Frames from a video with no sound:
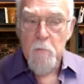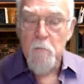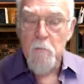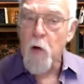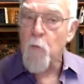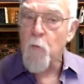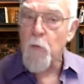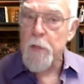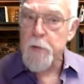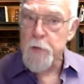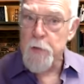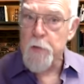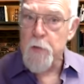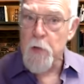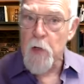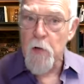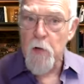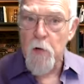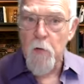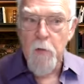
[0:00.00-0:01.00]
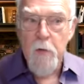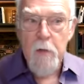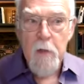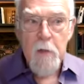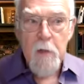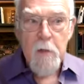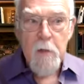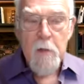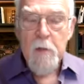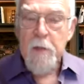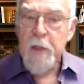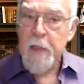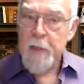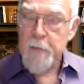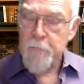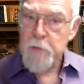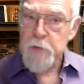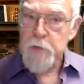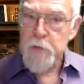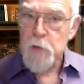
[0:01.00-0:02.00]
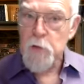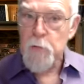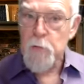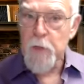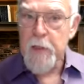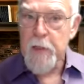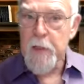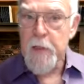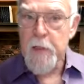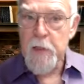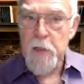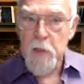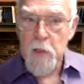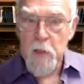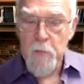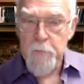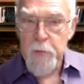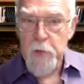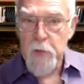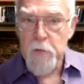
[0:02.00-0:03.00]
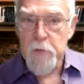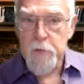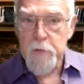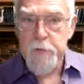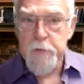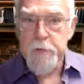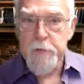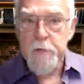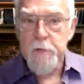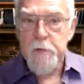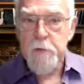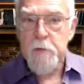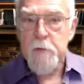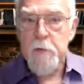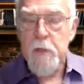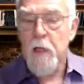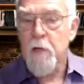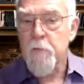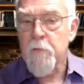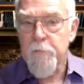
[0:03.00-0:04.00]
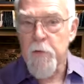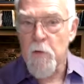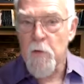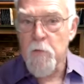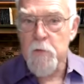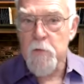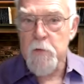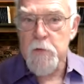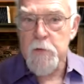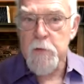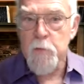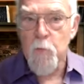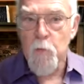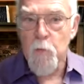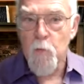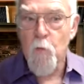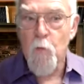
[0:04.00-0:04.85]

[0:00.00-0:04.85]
But we do know that ever since we got into computers and phones,